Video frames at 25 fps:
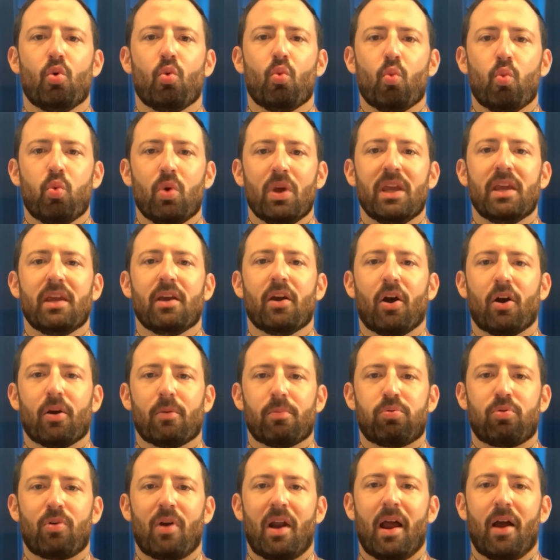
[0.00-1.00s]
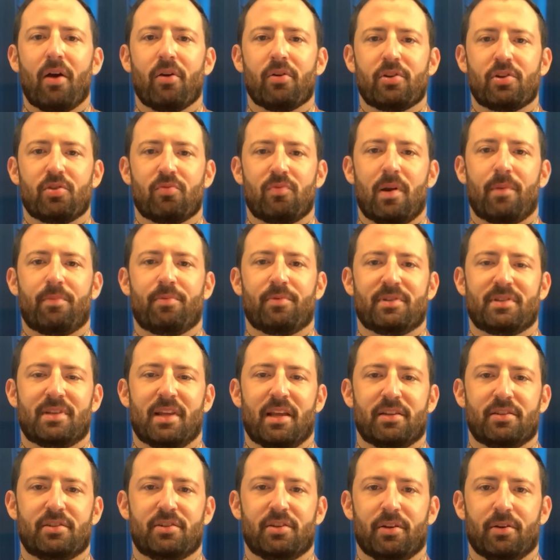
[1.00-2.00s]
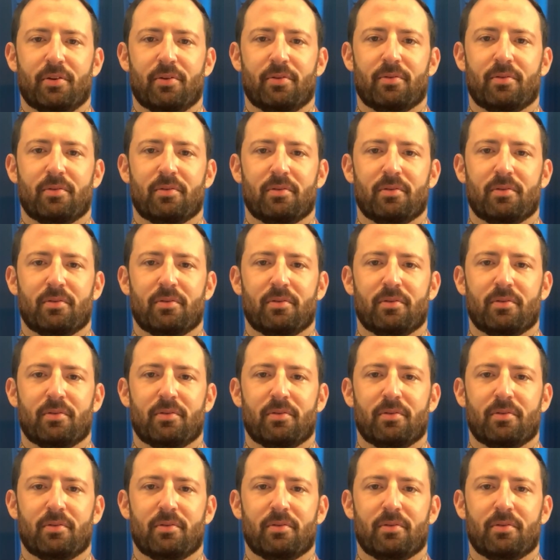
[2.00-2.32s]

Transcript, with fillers: We are proud to represent you.